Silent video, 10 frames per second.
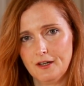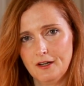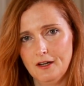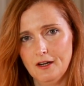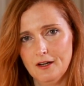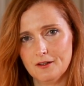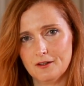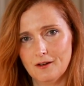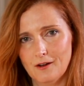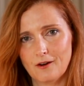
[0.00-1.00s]

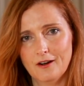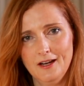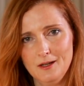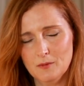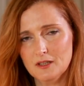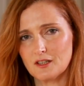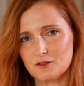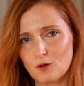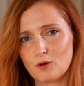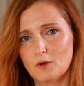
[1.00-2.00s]
And our aim is,
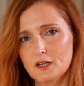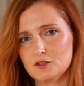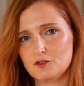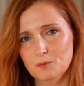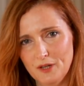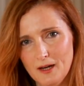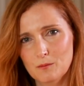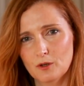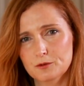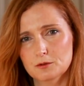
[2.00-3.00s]
as always, to be
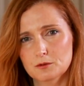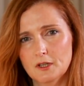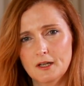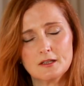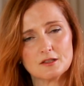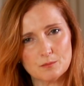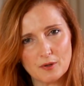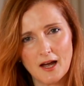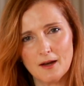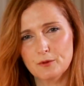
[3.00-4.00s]
able to
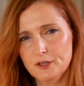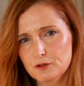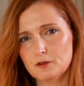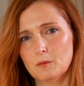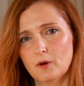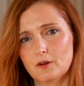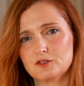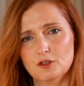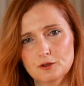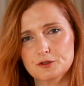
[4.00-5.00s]
supply renewable
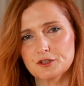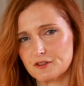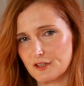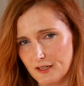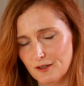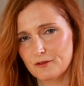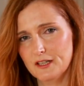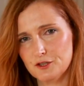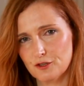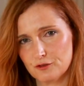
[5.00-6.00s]
solutions and
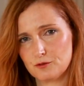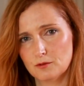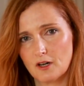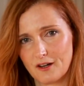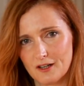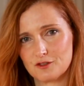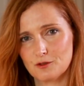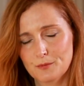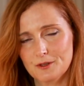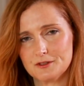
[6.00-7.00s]
innovations to our
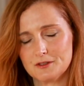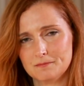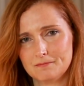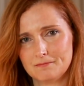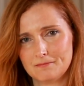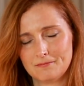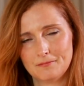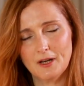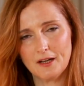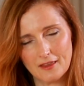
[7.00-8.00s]
customers.
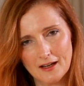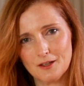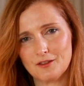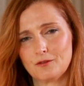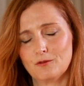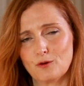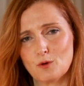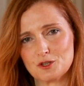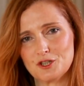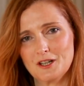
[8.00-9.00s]
Many thanks for
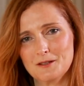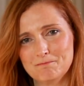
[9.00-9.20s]
watching.